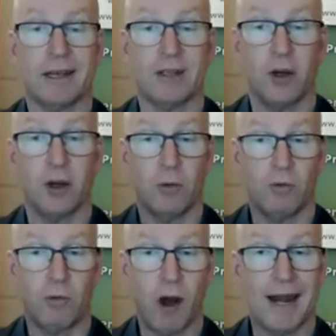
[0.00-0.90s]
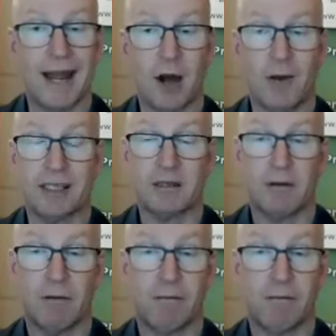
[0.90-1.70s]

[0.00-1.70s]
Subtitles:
So right now is